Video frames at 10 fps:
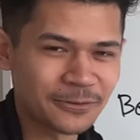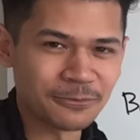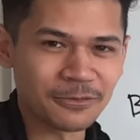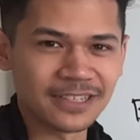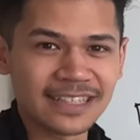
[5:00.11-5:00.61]

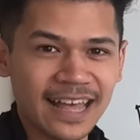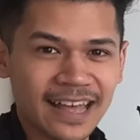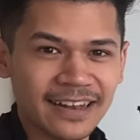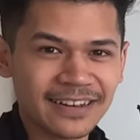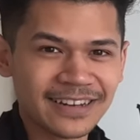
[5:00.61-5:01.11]
What is
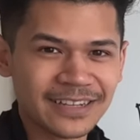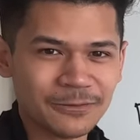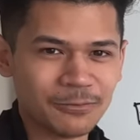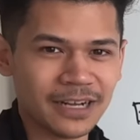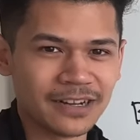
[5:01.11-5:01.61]
that?
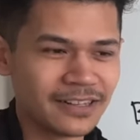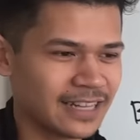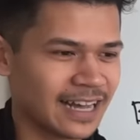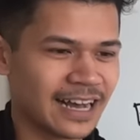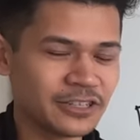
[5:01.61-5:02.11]
Well,
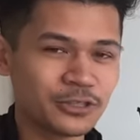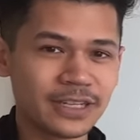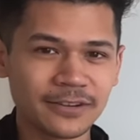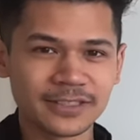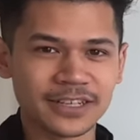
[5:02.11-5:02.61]
100
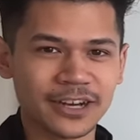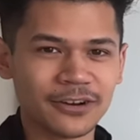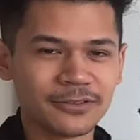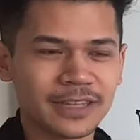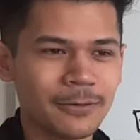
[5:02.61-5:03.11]
years
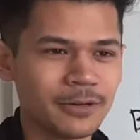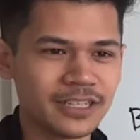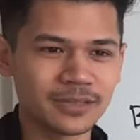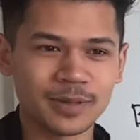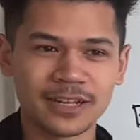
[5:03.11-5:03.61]
ago, that would have
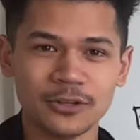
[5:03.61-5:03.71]
just been a